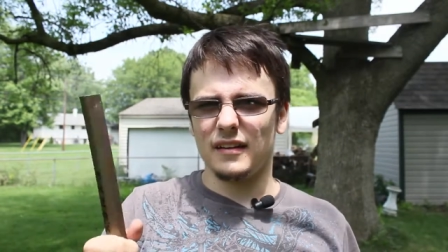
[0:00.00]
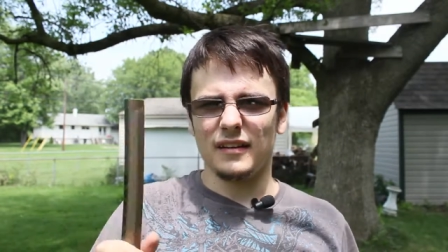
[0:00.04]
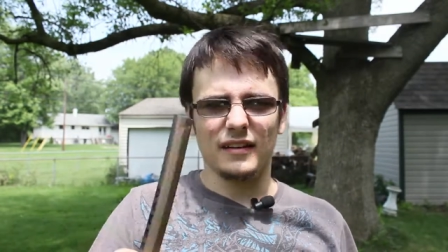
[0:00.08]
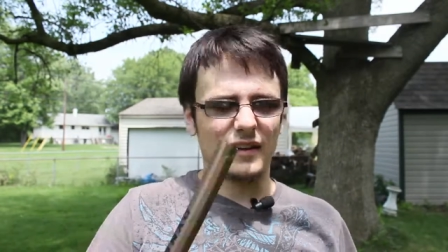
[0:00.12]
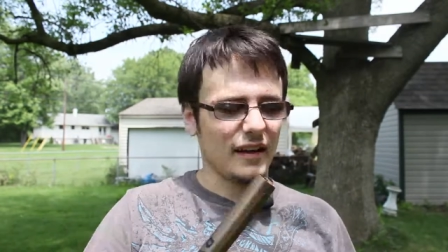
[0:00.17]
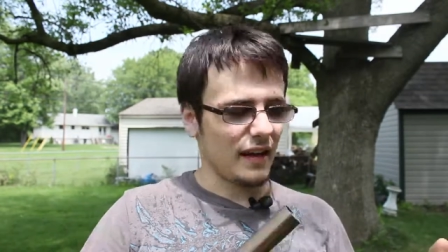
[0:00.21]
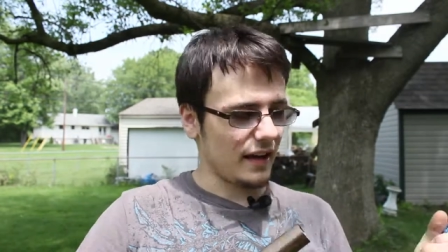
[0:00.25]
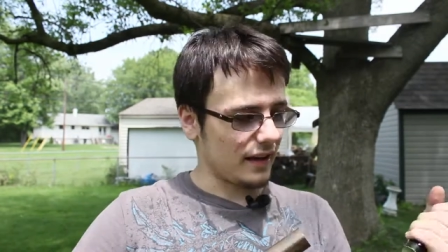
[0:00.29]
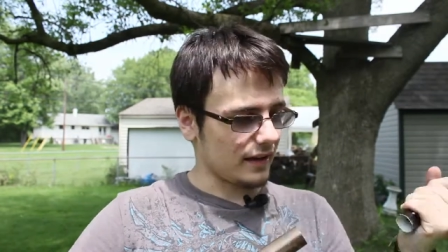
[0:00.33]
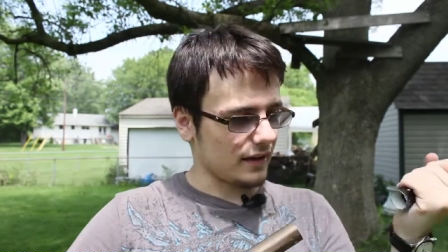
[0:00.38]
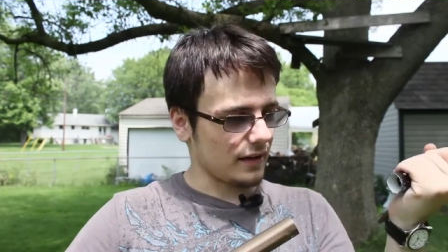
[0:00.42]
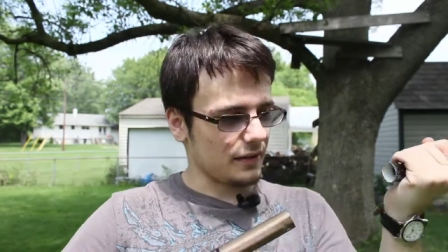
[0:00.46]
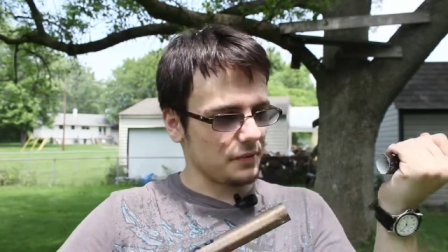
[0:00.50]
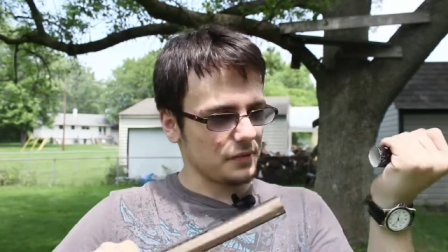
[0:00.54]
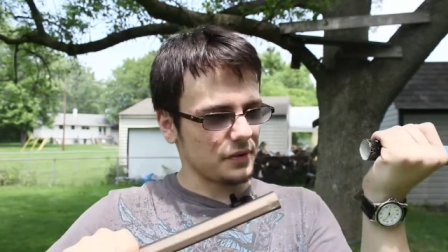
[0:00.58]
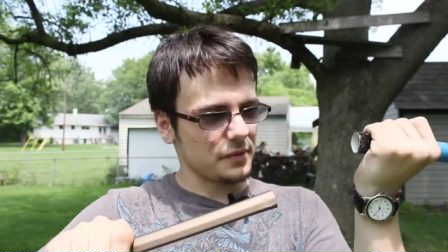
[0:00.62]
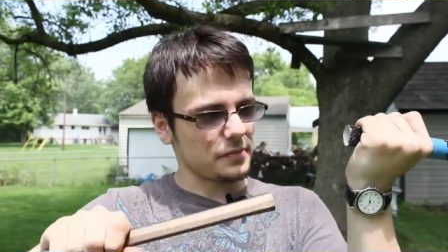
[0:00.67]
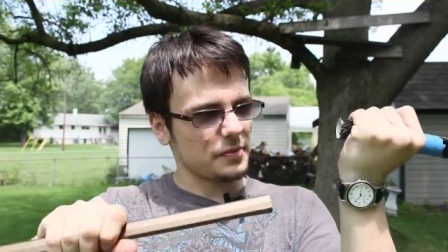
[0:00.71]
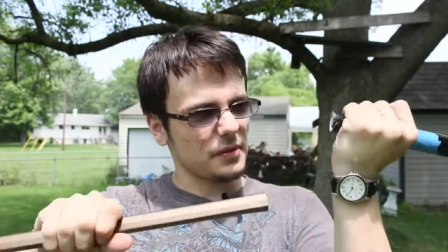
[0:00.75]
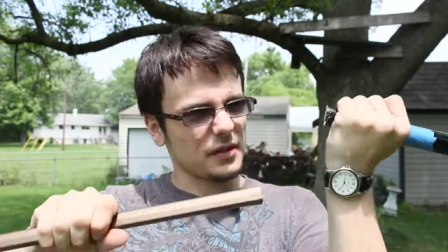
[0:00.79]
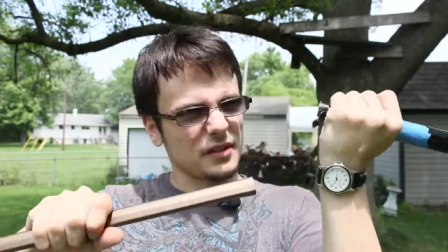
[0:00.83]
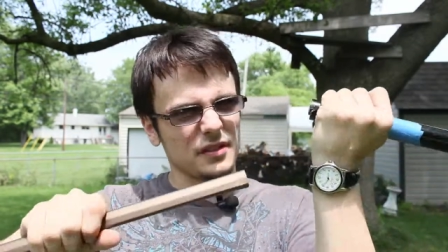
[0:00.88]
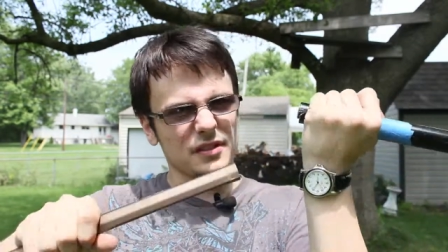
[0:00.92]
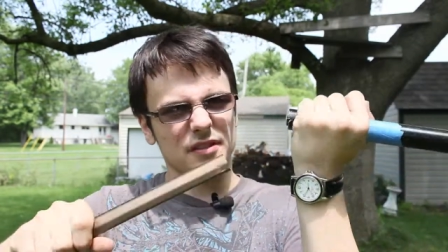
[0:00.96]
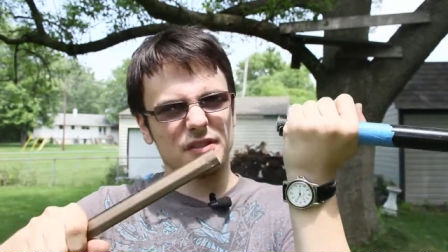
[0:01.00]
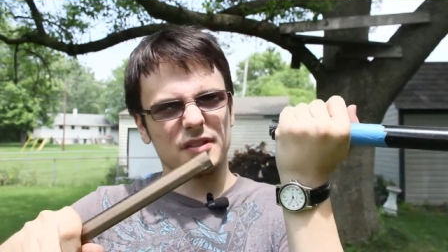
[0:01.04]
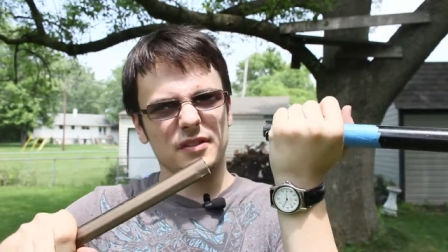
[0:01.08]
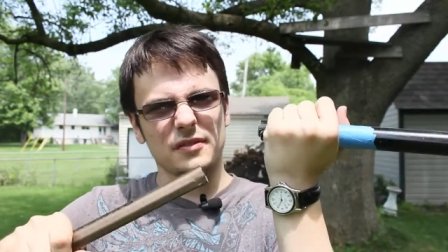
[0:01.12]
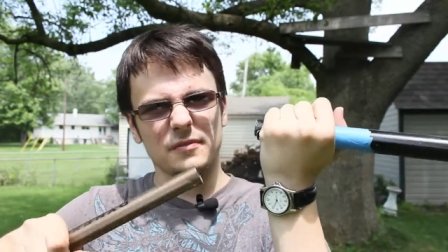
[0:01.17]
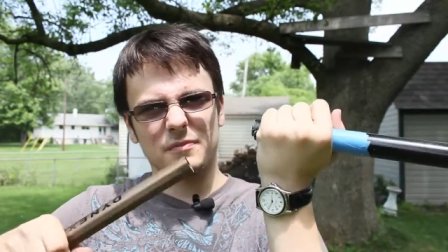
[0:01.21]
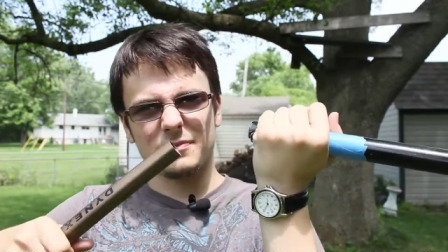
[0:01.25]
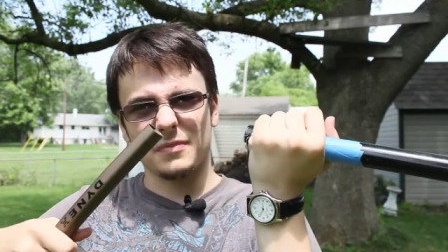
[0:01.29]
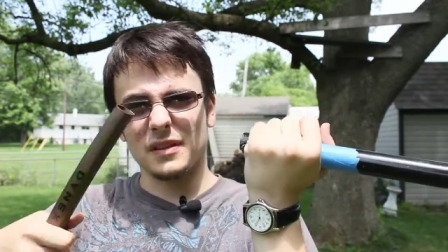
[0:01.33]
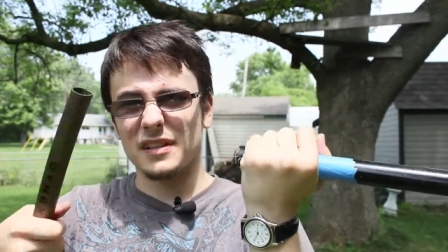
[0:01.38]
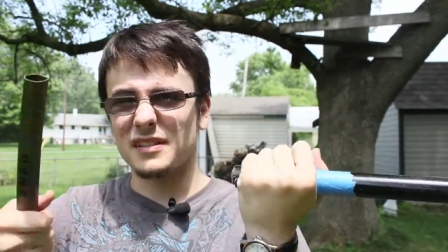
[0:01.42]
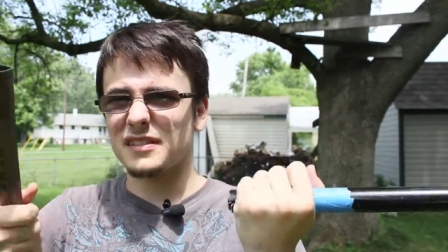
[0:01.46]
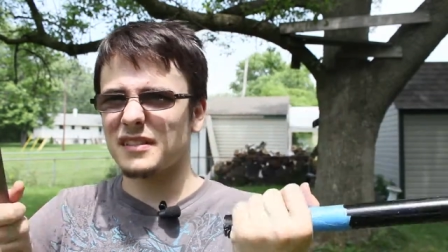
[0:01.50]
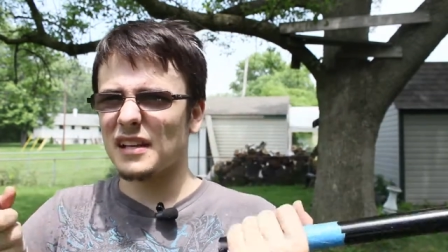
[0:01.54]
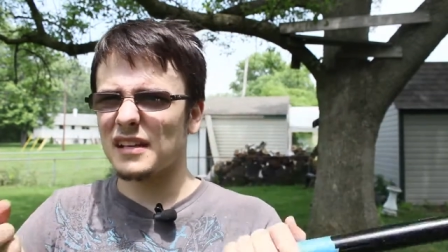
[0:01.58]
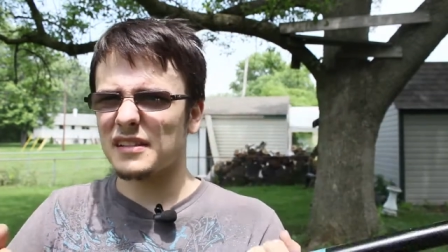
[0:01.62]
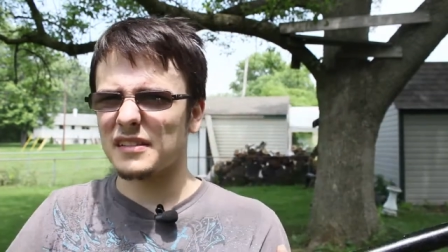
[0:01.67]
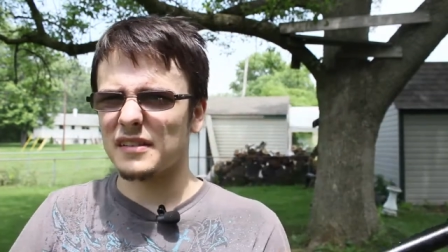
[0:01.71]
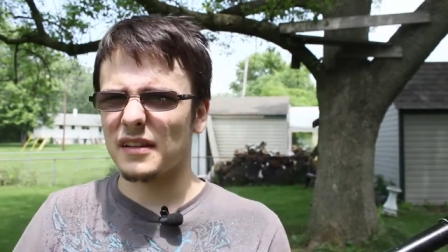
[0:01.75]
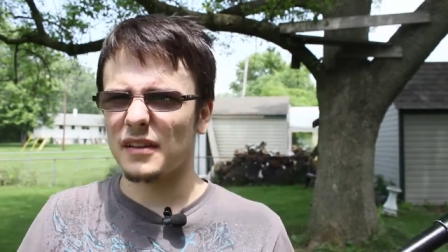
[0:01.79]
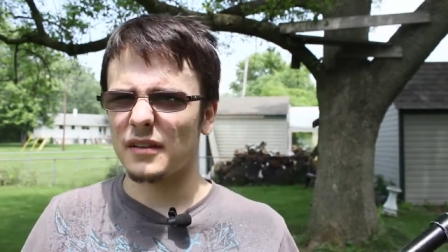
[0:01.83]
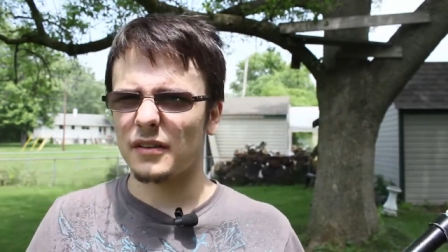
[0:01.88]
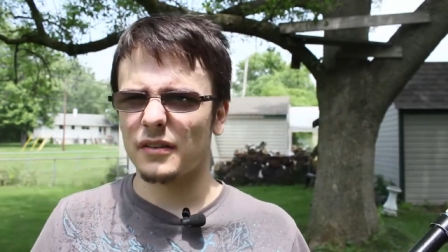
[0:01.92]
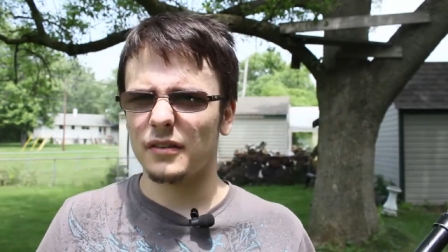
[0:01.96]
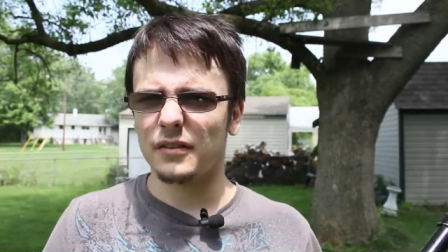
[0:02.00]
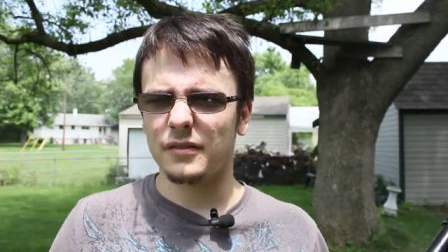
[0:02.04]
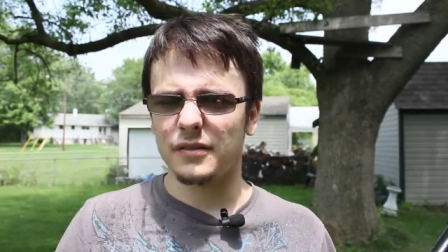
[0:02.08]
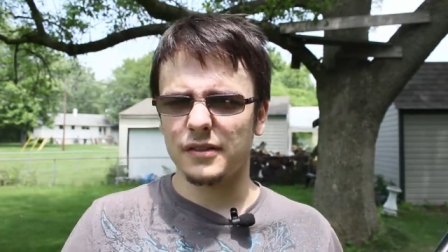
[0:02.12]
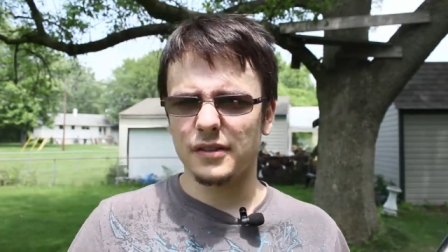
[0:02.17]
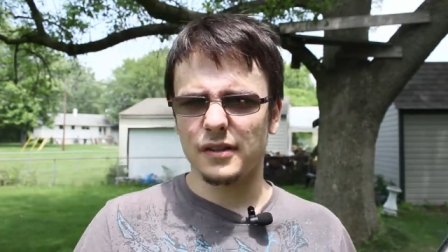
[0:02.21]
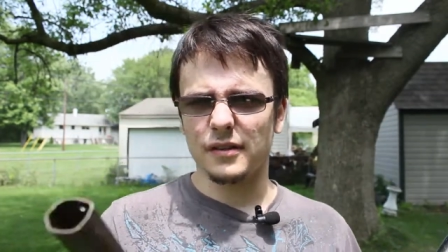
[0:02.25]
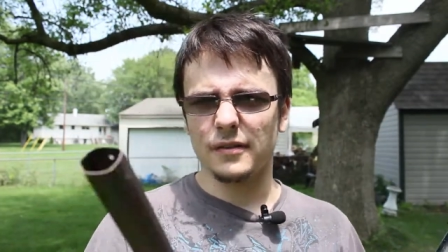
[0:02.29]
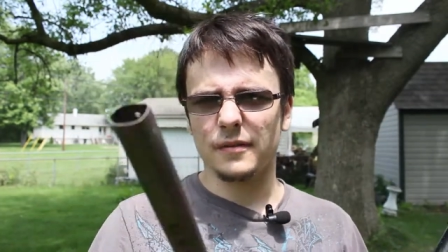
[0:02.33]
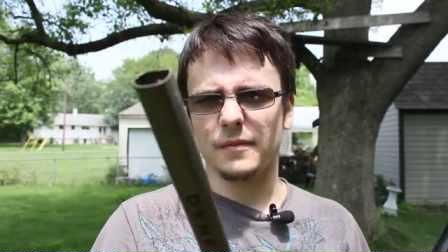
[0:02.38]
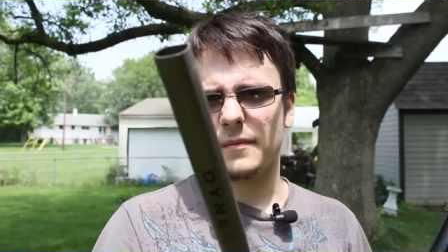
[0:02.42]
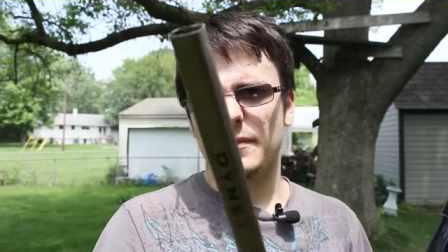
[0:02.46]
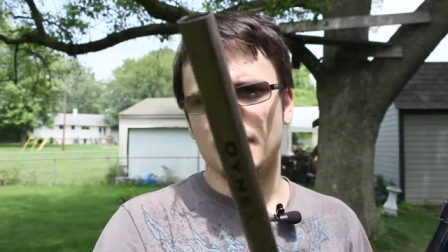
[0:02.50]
Yeah, it comes apart, so, but it stays in there good, so.